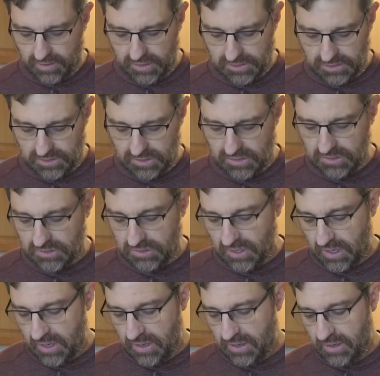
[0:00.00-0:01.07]
This is
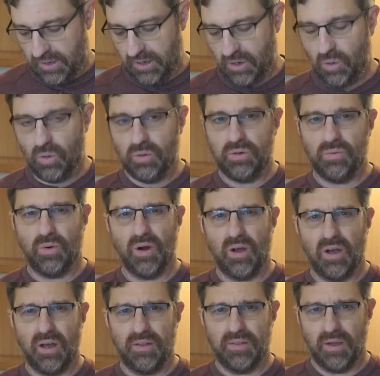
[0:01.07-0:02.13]

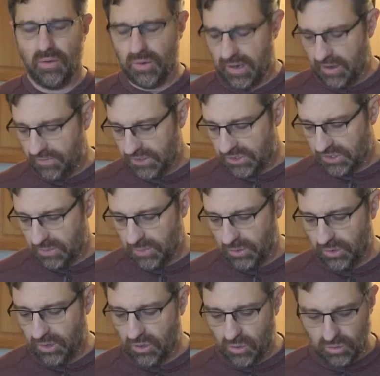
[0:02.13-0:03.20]
goldenrod that would have a
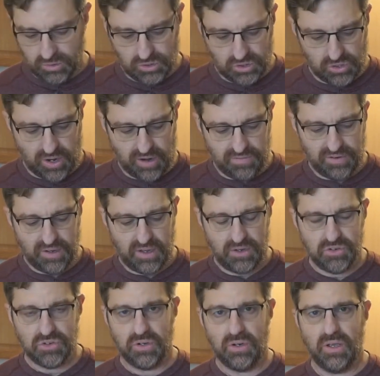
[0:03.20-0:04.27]
similar cold
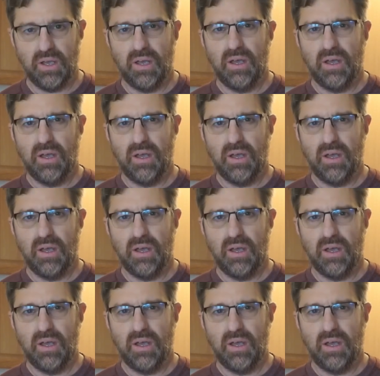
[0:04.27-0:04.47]
stratification